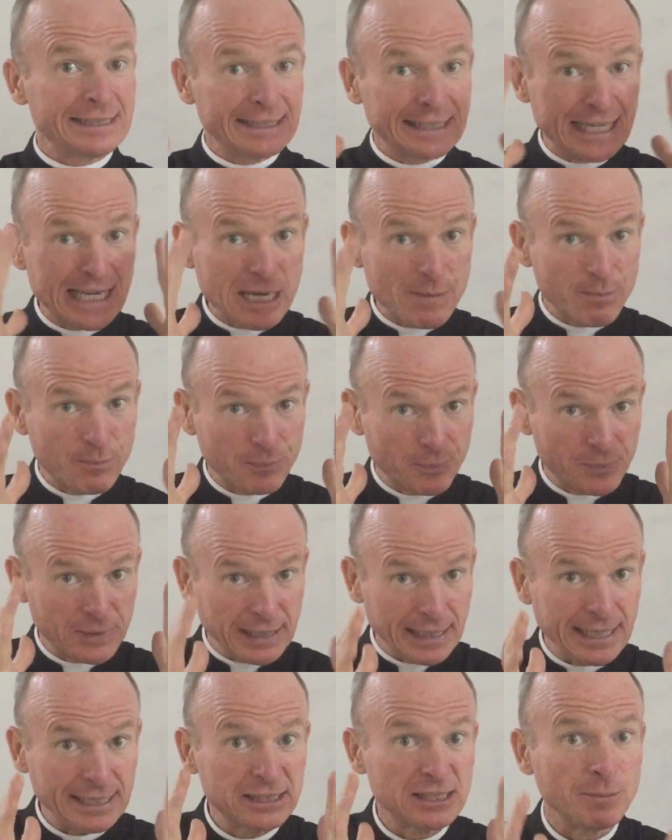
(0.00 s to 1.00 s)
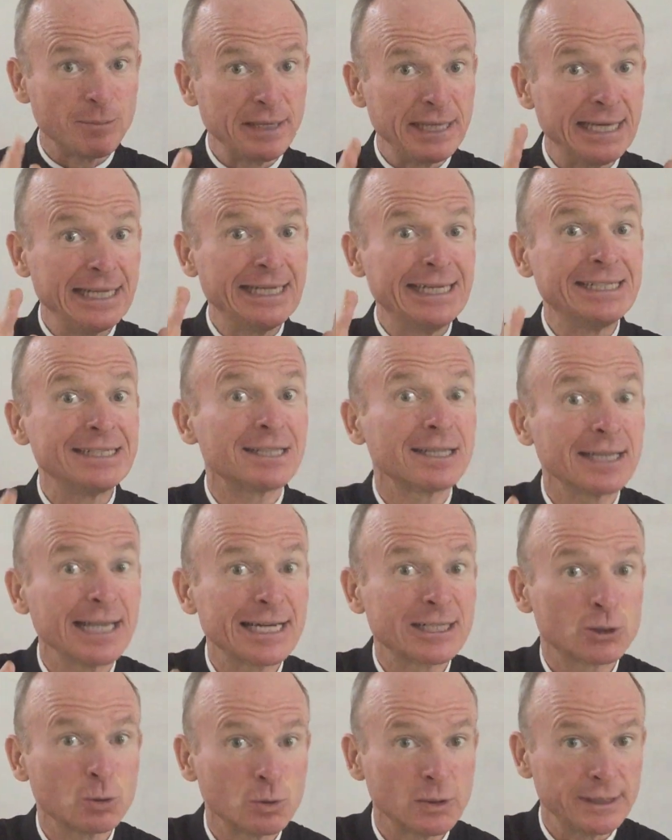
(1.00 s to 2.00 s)
keep it to be an
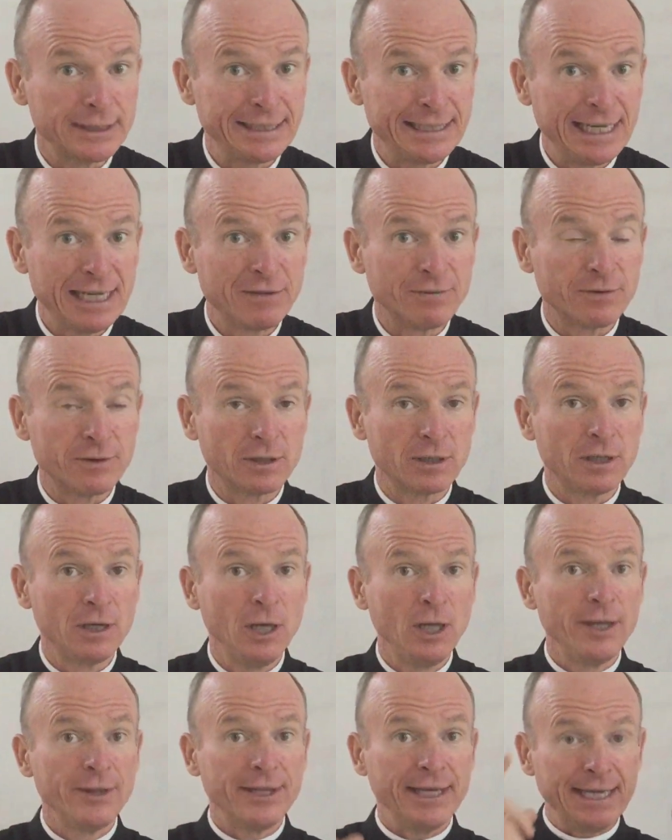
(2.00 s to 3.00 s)
intellectual endeavor,